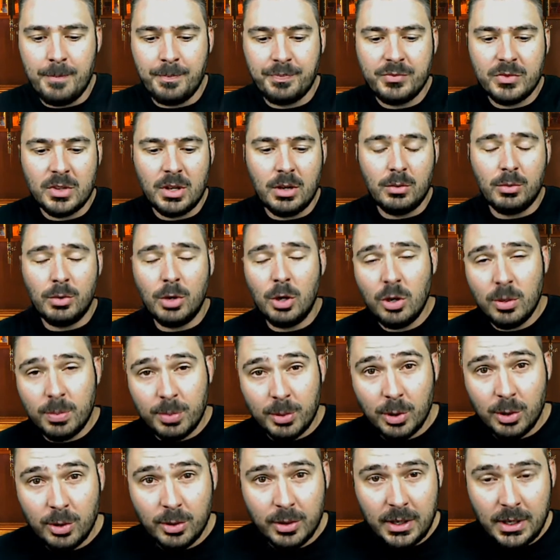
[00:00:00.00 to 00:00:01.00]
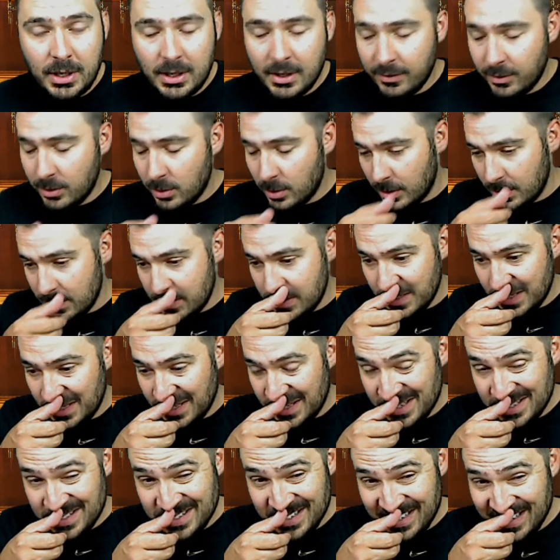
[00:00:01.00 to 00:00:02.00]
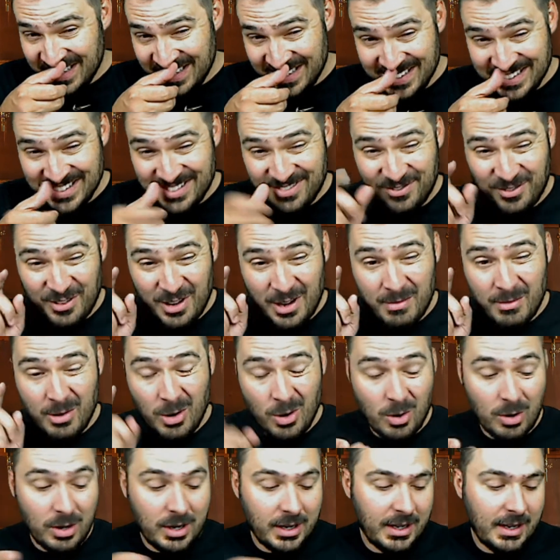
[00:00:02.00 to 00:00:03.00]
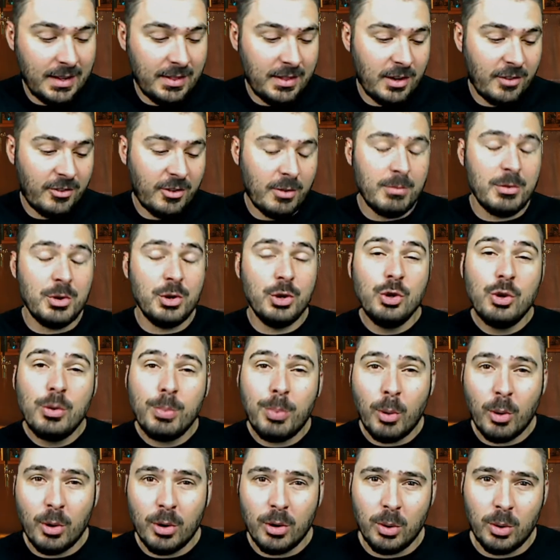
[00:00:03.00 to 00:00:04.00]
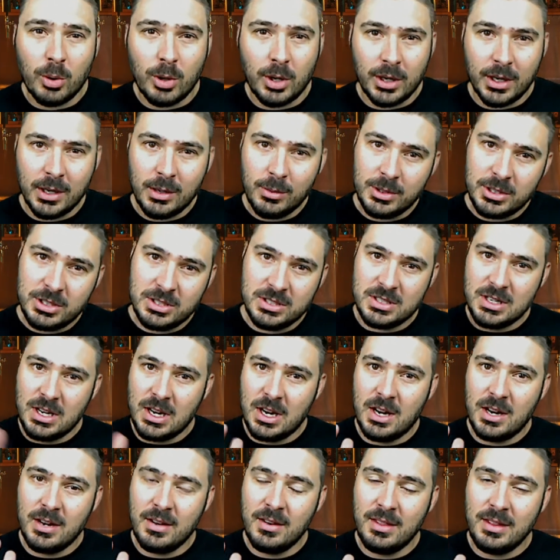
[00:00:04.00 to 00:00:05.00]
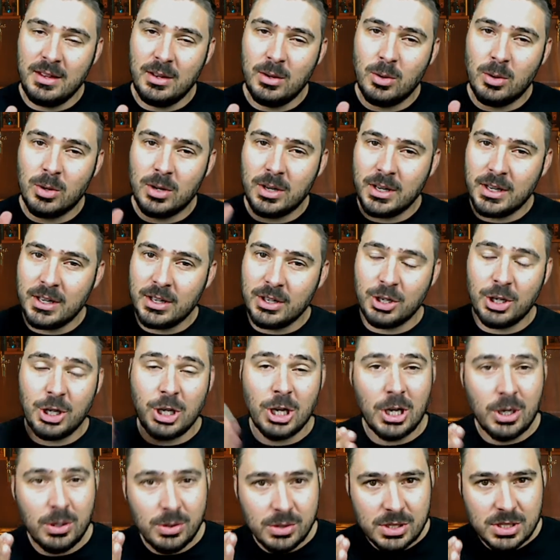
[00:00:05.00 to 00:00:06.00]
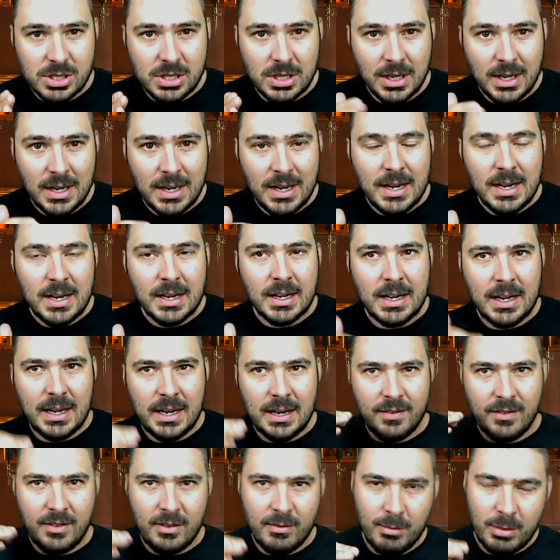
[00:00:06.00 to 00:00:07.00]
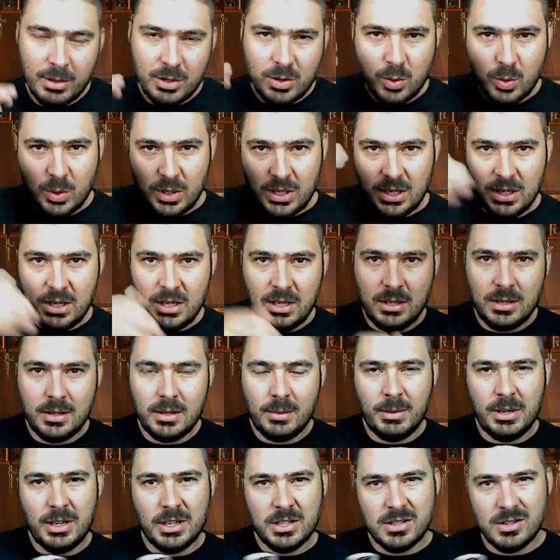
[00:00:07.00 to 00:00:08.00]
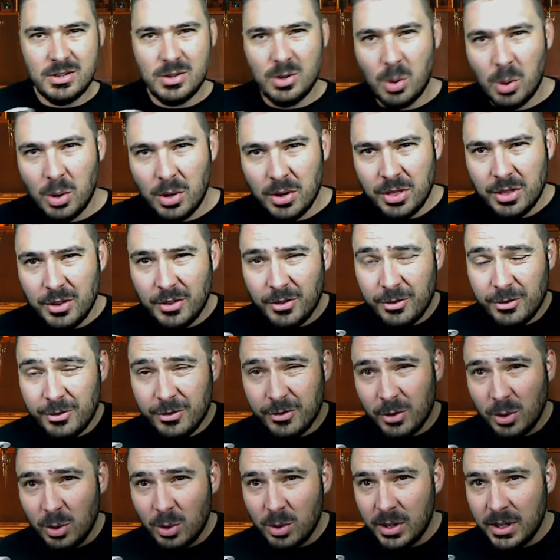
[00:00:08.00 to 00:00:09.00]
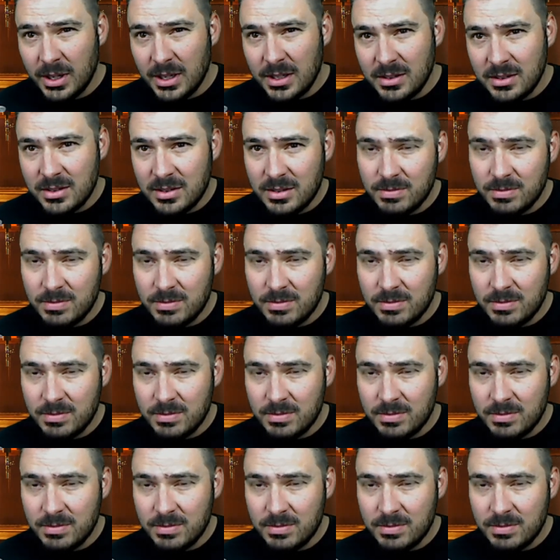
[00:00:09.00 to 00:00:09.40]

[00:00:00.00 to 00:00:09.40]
Rogue Brewery, of course, like I said, is from Oregon. They're from Newport, Oregon, which is on the Oregon coast, kind of in between. I mean, it's north of Florence.